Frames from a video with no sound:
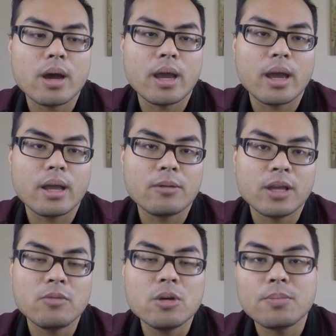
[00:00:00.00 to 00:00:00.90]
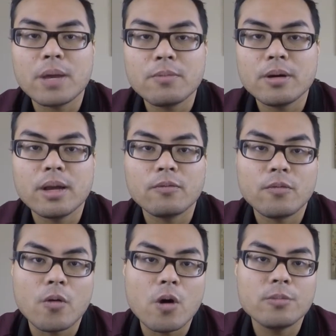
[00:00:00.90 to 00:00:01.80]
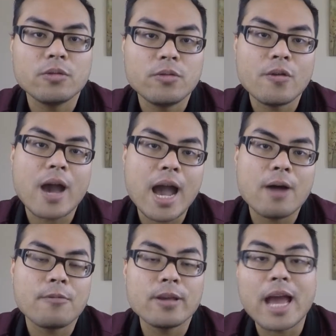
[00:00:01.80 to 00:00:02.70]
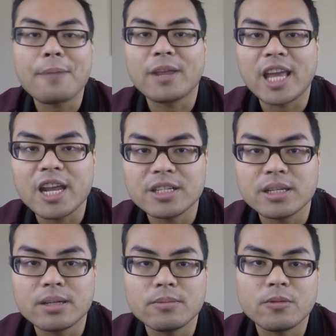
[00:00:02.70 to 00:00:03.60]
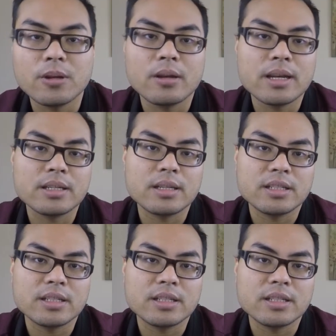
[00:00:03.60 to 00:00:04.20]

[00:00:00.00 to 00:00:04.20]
and give you a paper and form to fill out for your application for your